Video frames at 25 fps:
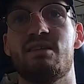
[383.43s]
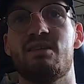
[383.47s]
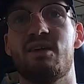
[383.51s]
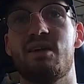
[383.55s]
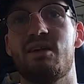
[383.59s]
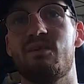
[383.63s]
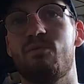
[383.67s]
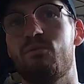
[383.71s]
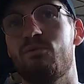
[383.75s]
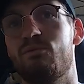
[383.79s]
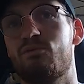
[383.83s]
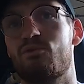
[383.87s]

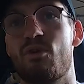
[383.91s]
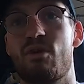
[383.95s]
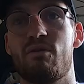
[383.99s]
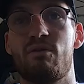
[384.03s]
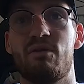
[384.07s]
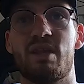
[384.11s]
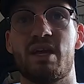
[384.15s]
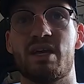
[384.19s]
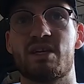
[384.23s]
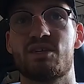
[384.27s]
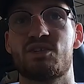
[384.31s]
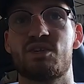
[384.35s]
They
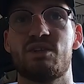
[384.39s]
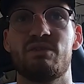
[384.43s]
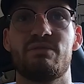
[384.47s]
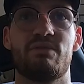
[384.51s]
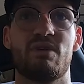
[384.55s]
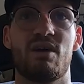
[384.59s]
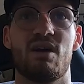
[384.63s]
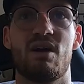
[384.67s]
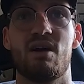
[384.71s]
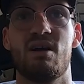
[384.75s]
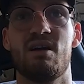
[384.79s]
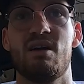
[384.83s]
traveled actually
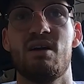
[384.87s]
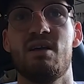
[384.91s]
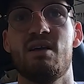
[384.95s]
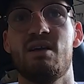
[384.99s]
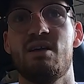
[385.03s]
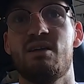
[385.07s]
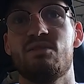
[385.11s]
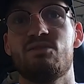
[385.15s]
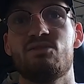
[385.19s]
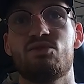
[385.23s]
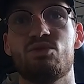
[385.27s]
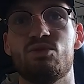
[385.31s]
far
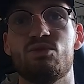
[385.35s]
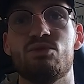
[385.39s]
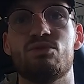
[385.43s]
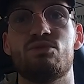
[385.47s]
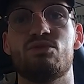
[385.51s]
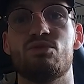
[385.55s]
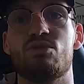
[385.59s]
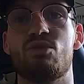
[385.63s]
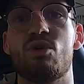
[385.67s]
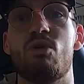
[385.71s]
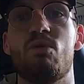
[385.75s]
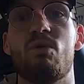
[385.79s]
to
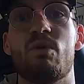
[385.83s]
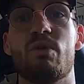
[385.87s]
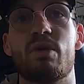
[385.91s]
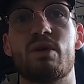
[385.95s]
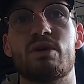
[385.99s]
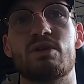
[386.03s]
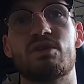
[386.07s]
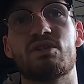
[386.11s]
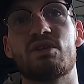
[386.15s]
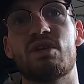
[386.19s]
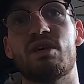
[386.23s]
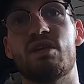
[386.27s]
go
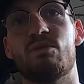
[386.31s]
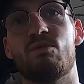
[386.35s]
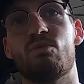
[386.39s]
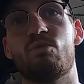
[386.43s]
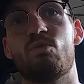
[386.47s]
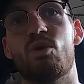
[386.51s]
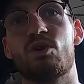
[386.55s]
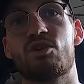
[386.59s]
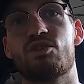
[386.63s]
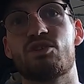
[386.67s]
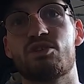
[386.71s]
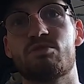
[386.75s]
with us
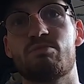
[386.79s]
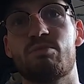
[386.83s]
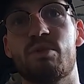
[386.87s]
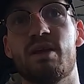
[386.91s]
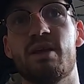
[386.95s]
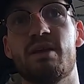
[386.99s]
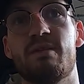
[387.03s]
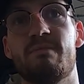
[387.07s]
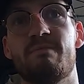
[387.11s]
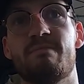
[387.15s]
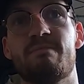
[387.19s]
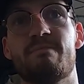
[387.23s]
and watch us
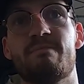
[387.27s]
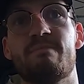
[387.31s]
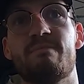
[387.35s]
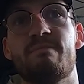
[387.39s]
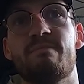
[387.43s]
play.